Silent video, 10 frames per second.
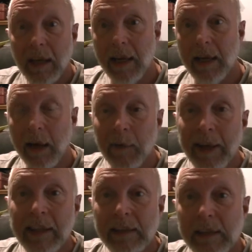And I
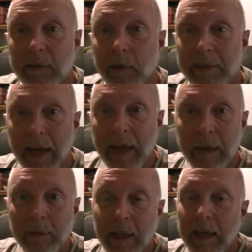read it several
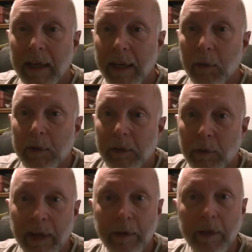times. It was a
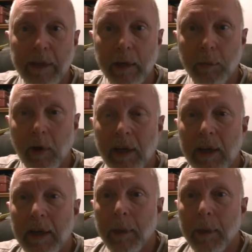rather thick book.